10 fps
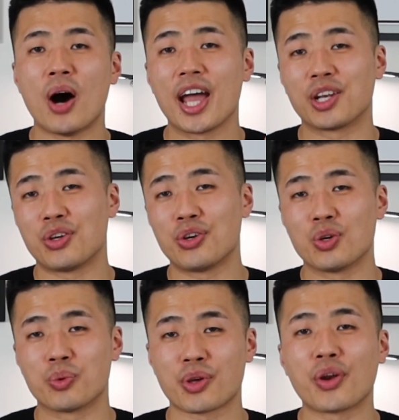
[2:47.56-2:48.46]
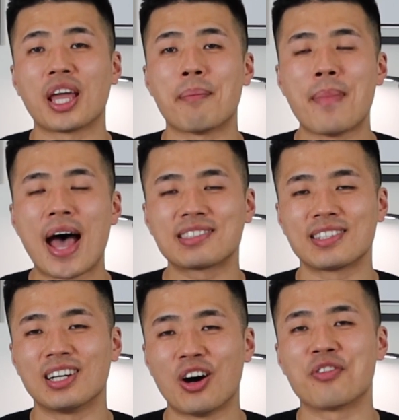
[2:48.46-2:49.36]
But I knew it was only a
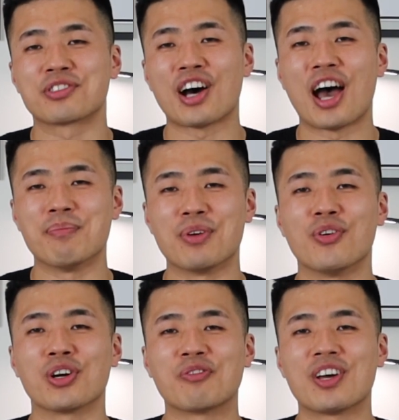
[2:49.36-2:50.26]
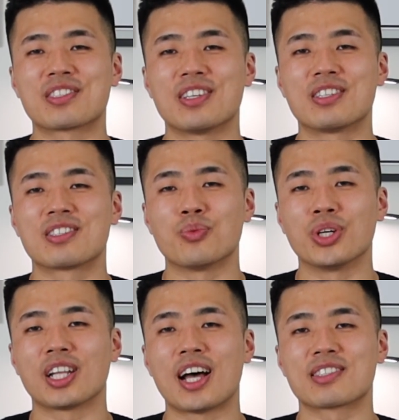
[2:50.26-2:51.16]
matter of time before investors
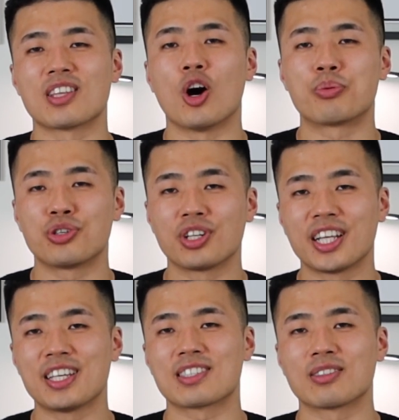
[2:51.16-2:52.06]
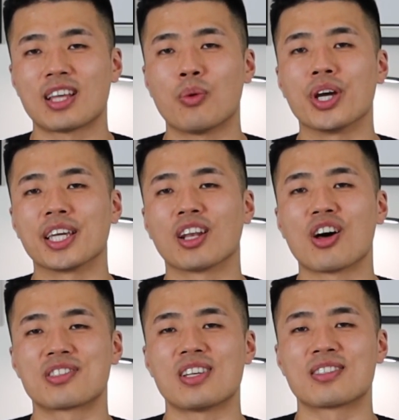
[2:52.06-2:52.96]
realized the opportunities that were in
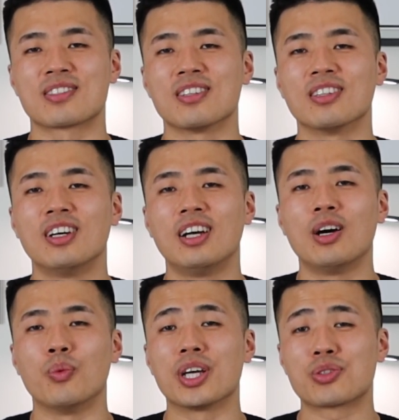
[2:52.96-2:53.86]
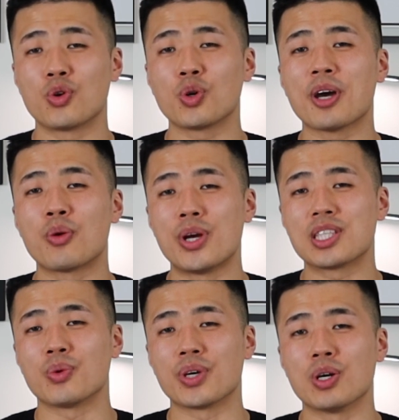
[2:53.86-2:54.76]
Launceston. We are talking about
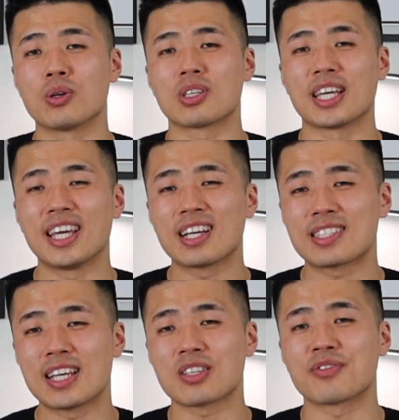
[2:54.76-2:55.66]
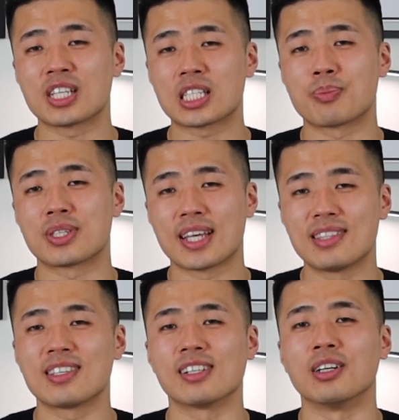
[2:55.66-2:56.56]
rental yields in excess of
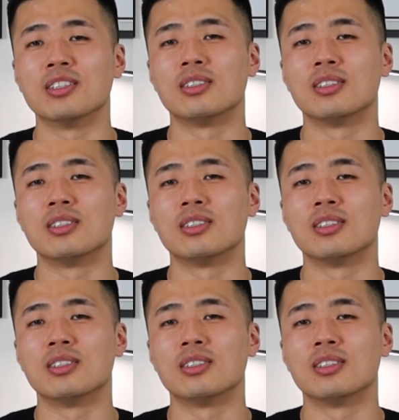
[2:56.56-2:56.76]
6% here.